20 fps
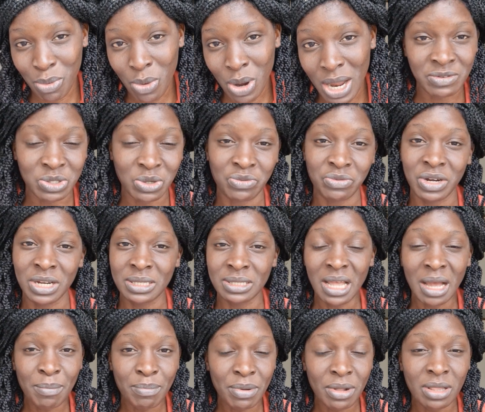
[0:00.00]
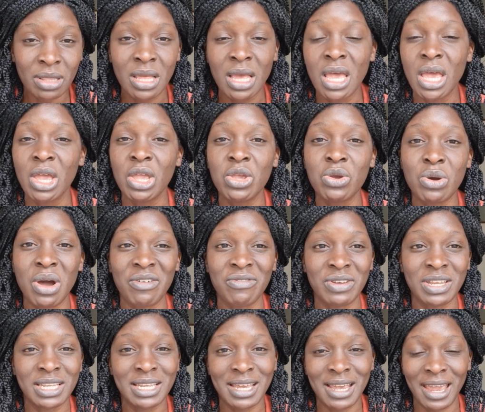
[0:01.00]
1. So for example, you have
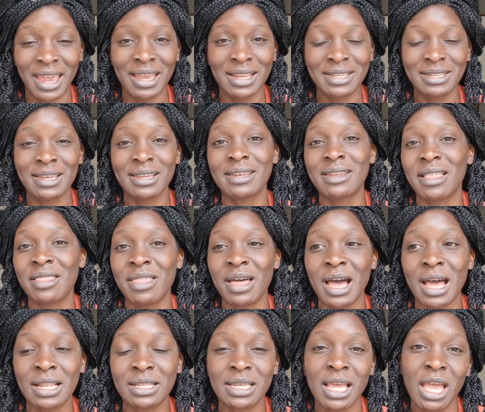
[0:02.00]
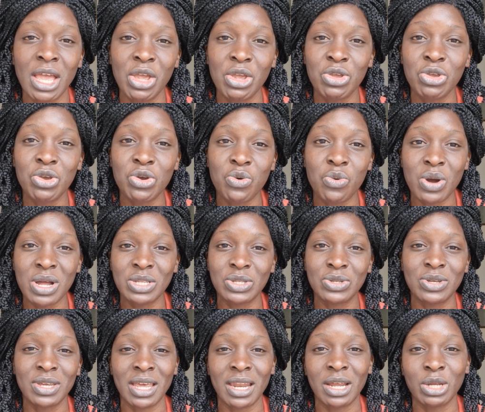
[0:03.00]
indicated that you want to
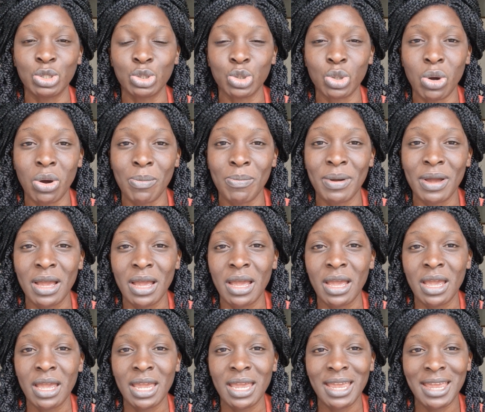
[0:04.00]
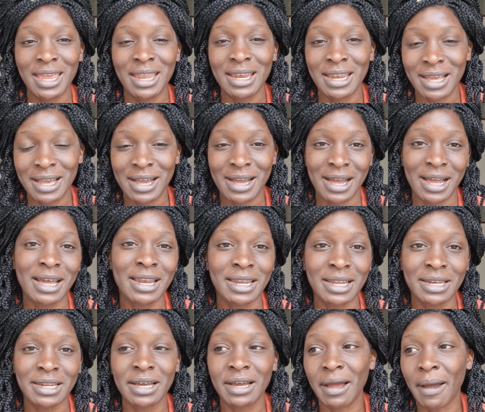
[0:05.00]
get a job in
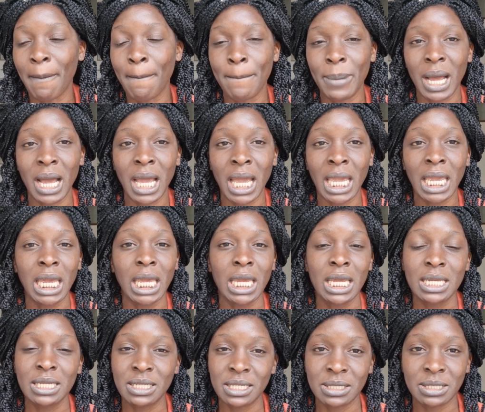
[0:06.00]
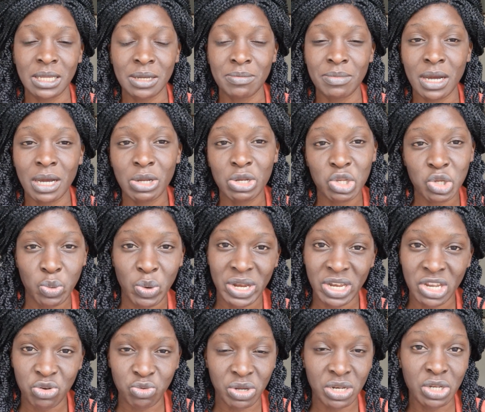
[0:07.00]
Canada by December
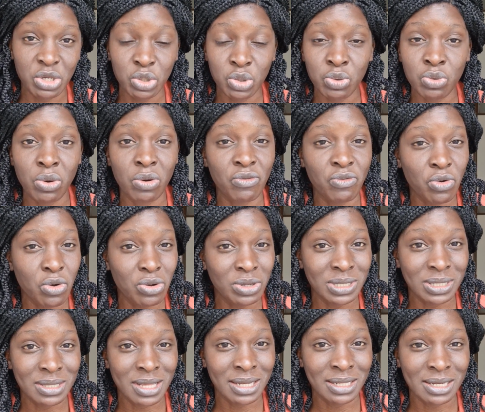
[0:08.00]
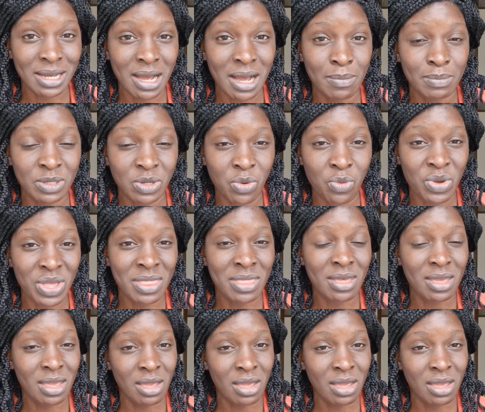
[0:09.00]
2022. Of course, that comes with